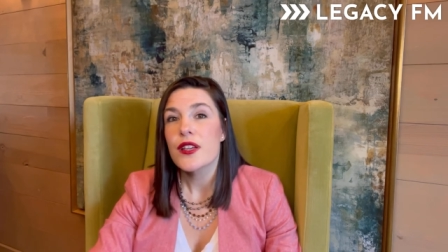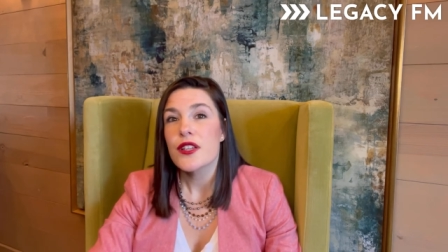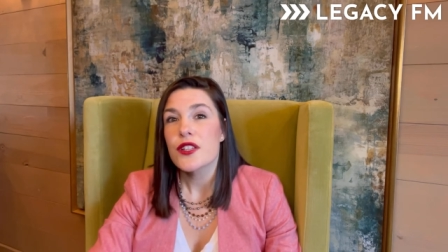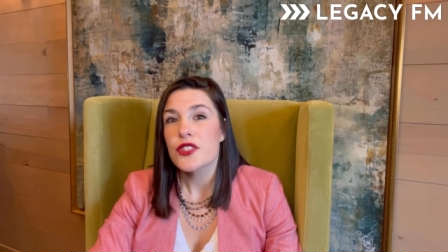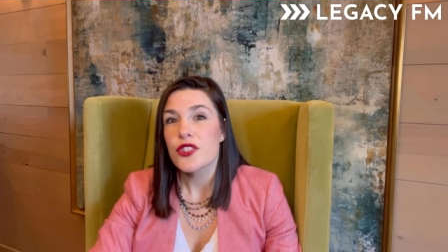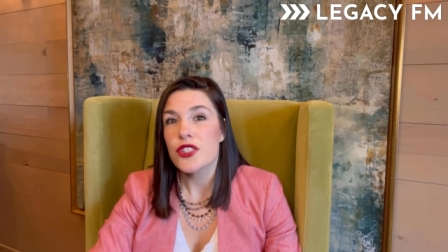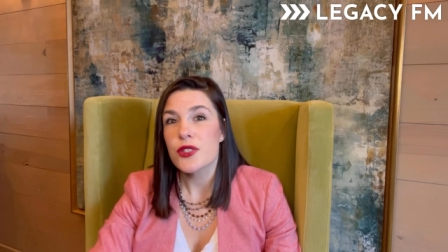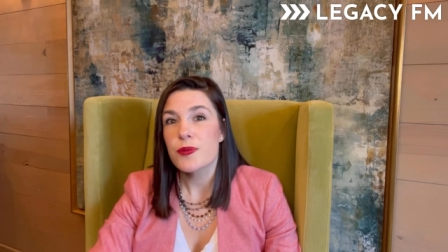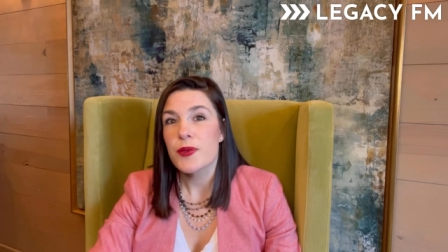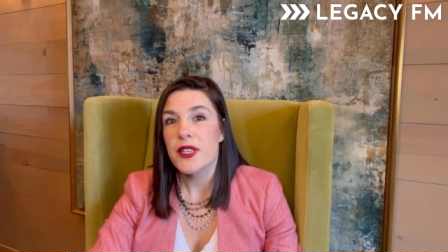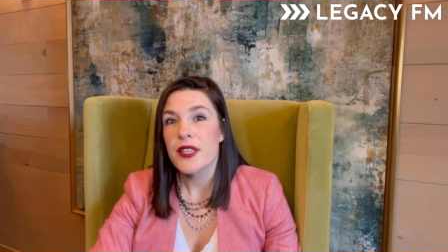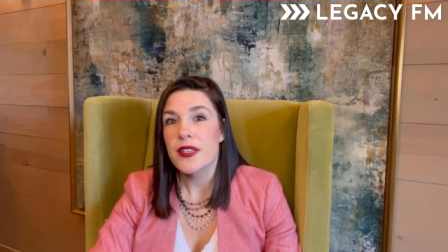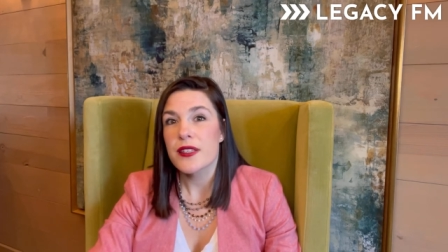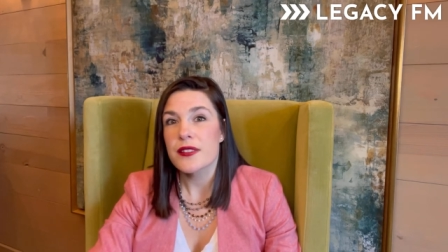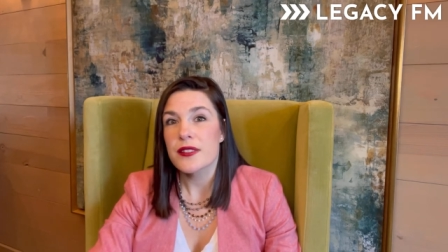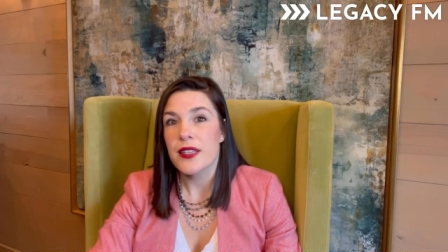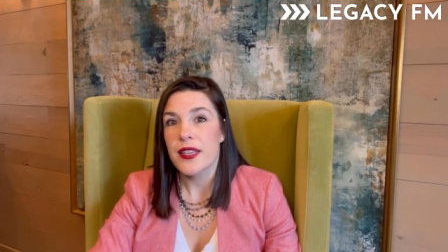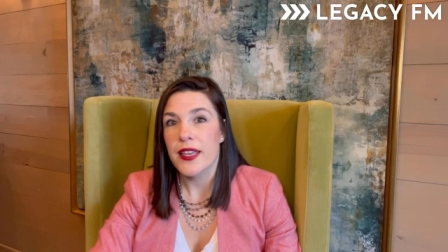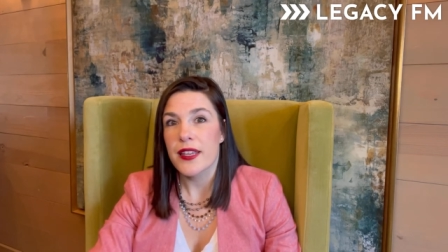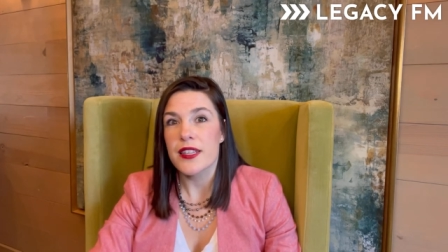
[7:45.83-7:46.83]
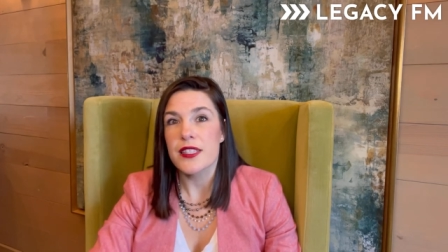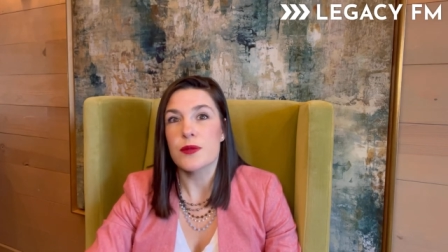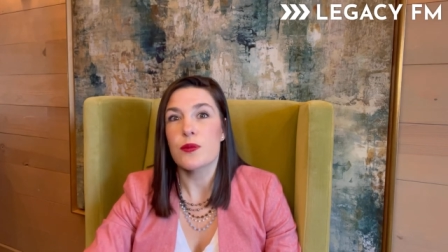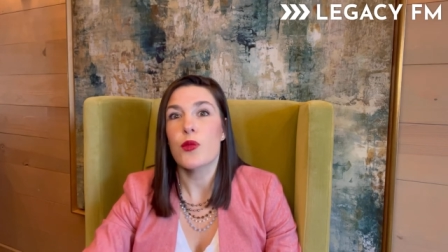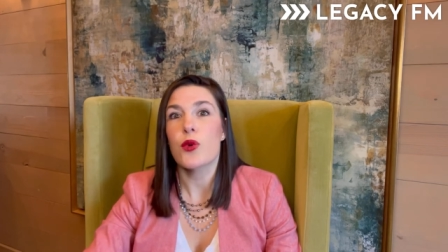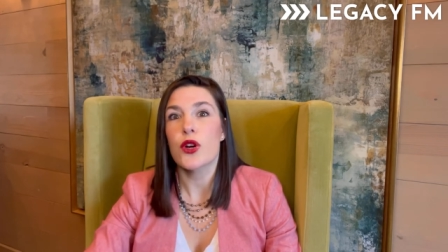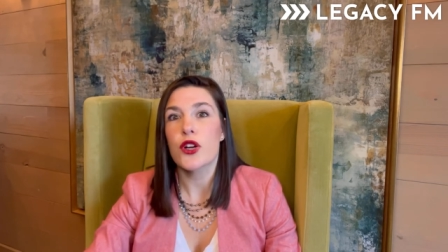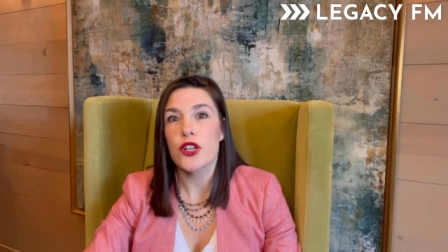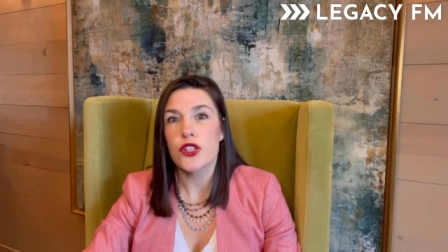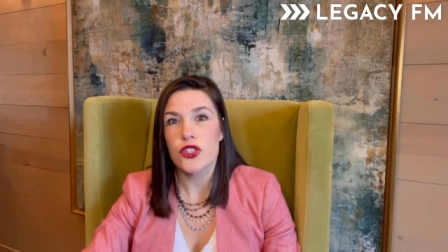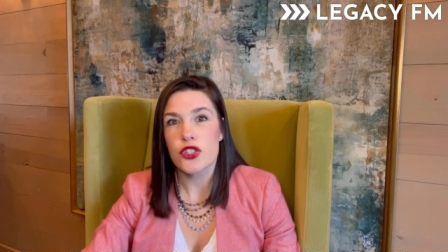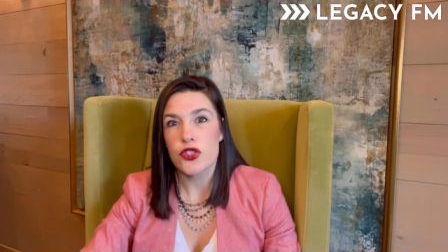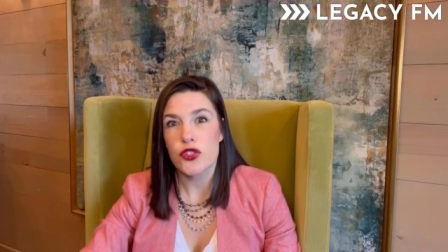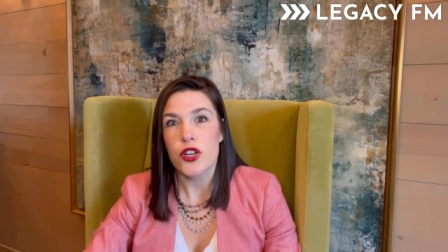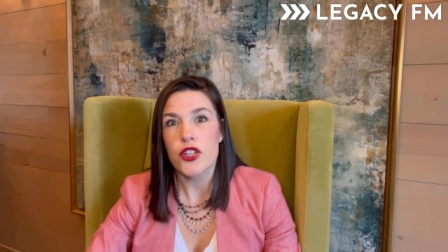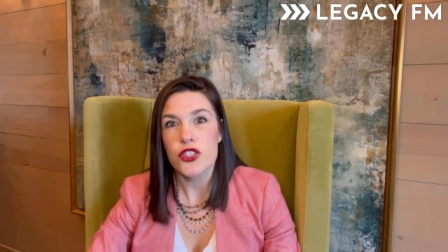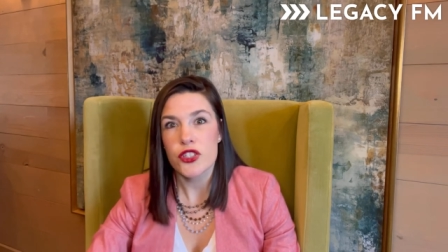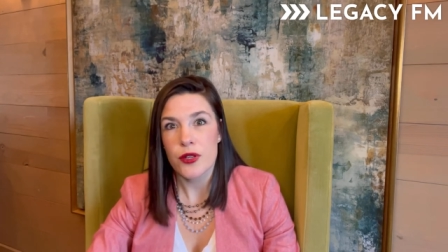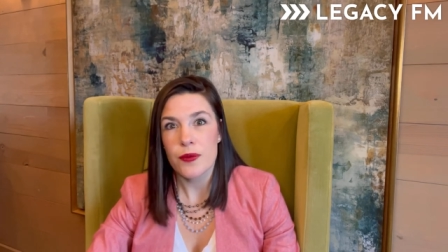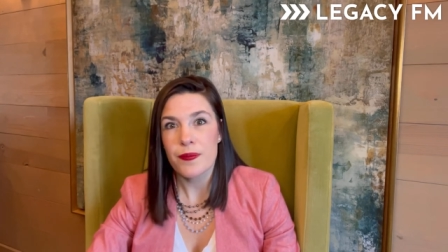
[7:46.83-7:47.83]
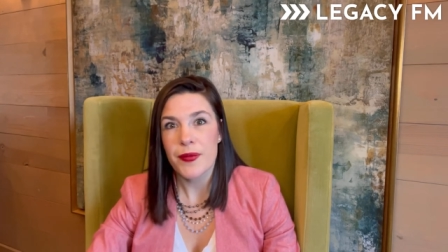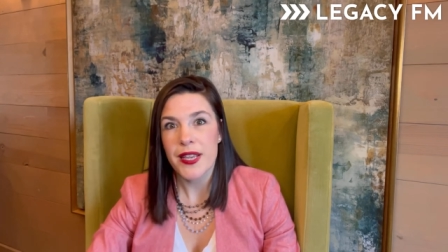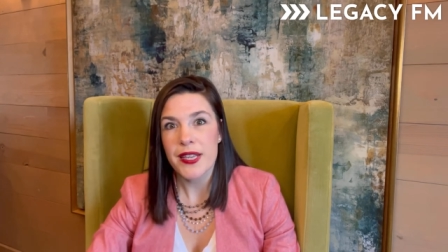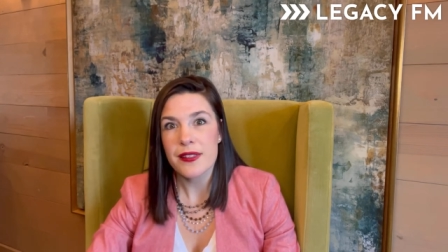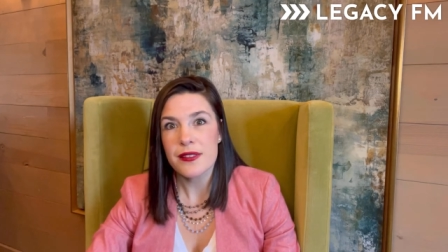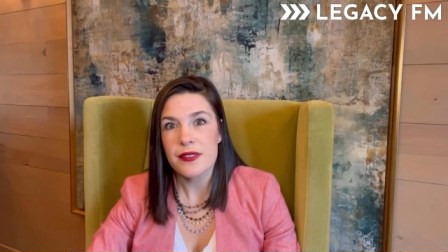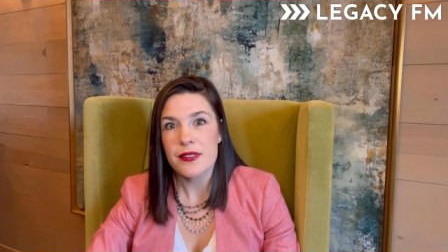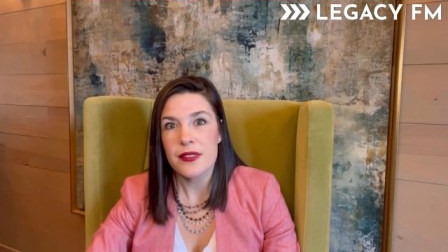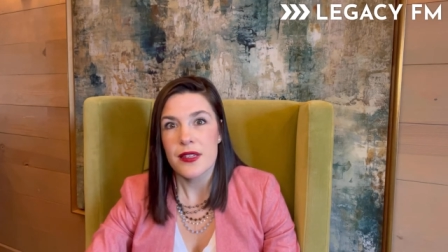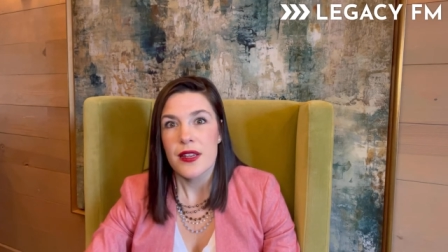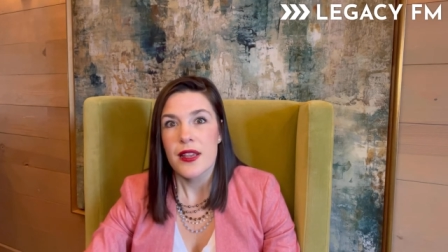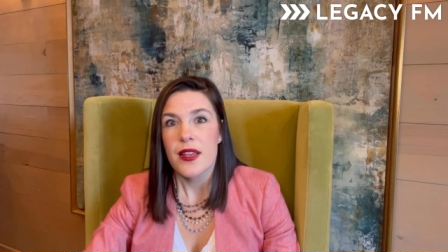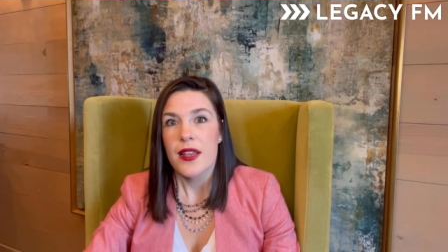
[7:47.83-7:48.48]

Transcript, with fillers: just because again, it's more construction based.